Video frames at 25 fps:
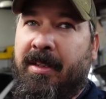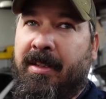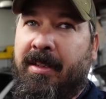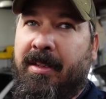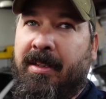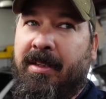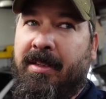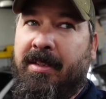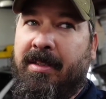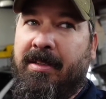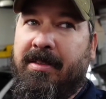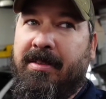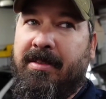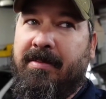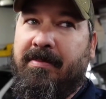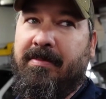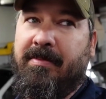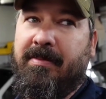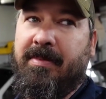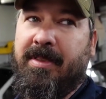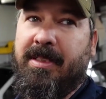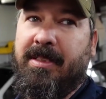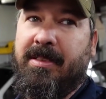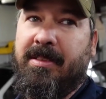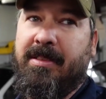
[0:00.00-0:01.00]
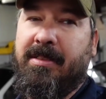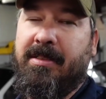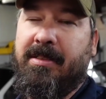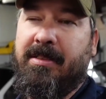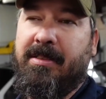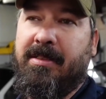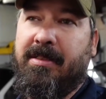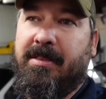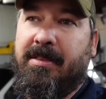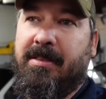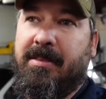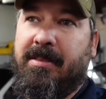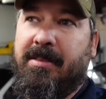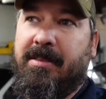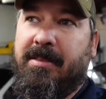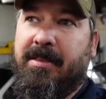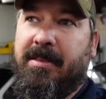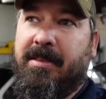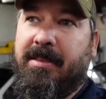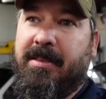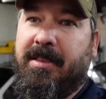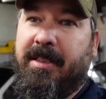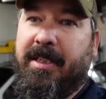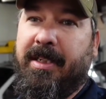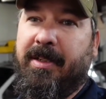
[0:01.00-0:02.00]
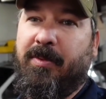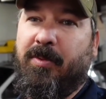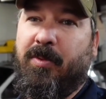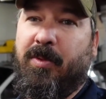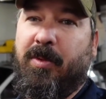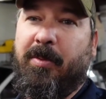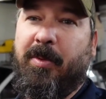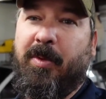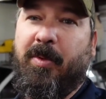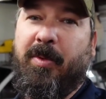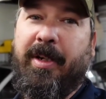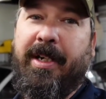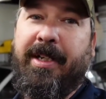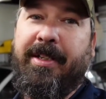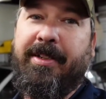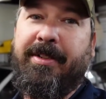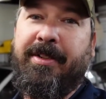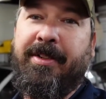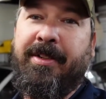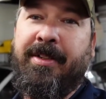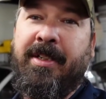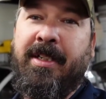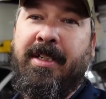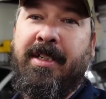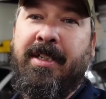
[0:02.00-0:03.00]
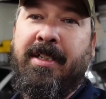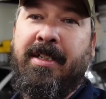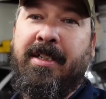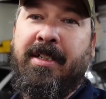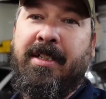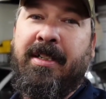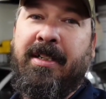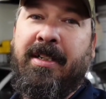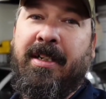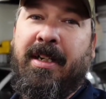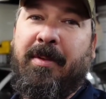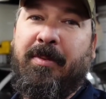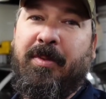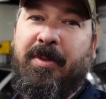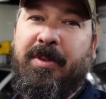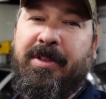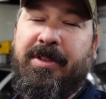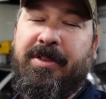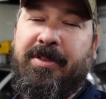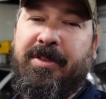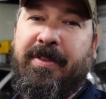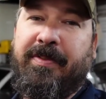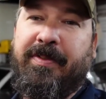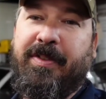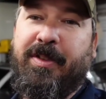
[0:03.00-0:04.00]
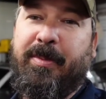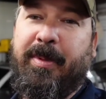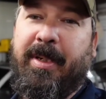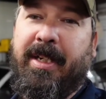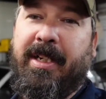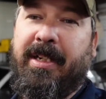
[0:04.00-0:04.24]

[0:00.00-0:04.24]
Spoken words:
It's getting warmer weather. I'm on a drift so bad I